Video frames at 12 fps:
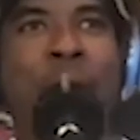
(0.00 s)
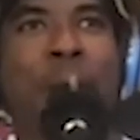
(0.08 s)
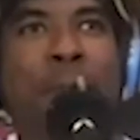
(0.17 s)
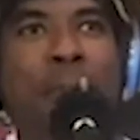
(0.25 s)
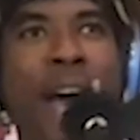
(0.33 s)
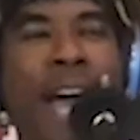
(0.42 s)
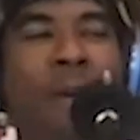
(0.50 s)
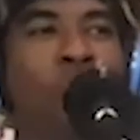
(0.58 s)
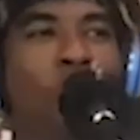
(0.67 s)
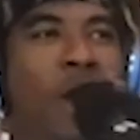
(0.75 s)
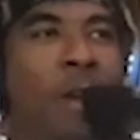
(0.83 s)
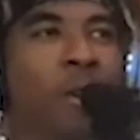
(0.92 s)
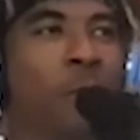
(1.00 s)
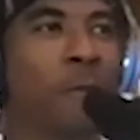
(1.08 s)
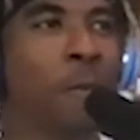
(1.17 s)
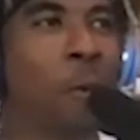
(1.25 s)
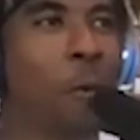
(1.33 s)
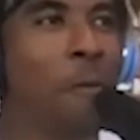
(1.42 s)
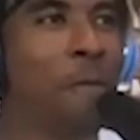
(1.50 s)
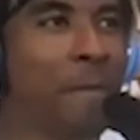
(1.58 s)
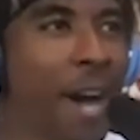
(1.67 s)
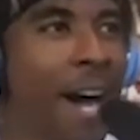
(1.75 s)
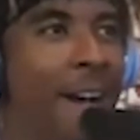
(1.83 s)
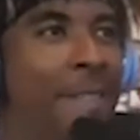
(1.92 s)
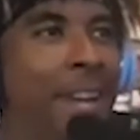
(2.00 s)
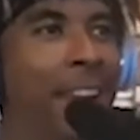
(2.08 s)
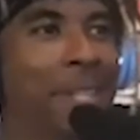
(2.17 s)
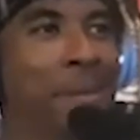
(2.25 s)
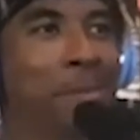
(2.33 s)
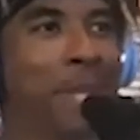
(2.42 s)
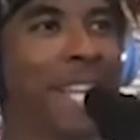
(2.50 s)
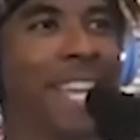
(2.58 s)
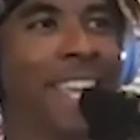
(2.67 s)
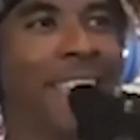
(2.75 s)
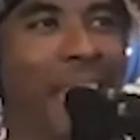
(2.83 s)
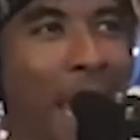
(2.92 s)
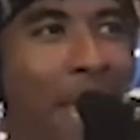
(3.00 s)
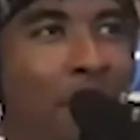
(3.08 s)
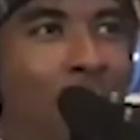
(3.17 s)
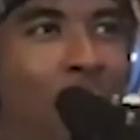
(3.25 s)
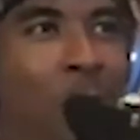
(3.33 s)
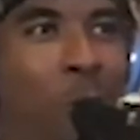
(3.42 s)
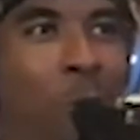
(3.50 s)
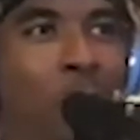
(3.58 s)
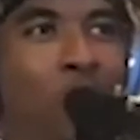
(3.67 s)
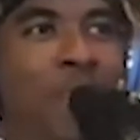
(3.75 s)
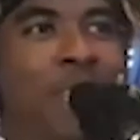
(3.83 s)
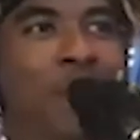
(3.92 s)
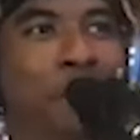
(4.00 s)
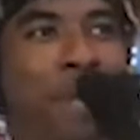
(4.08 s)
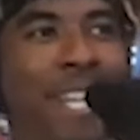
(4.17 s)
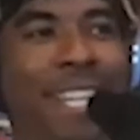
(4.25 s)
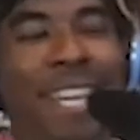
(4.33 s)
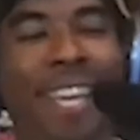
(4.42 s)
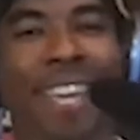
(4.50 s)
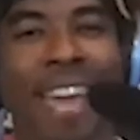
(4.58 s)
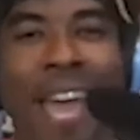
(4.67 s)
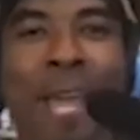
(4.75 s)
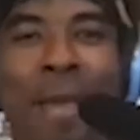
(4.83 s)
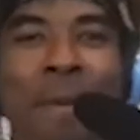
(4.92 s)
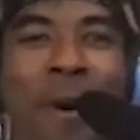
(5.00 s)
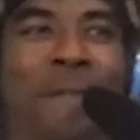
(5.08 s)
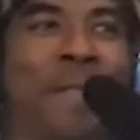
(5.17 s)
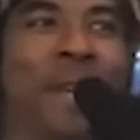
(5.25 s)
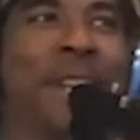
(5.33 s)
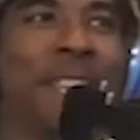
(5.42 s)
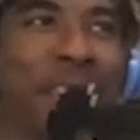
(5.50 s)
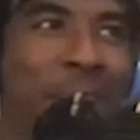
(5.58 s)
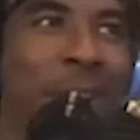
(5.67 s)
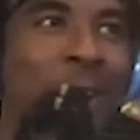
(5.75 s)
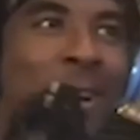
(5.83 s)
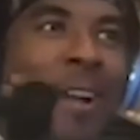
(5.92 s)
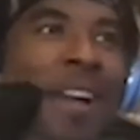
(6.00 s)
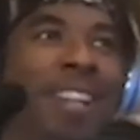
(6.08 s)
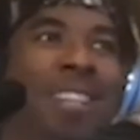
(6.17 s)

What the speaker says: Back wearing the 4-5. It ain't to play games with you. We just played the game of the year.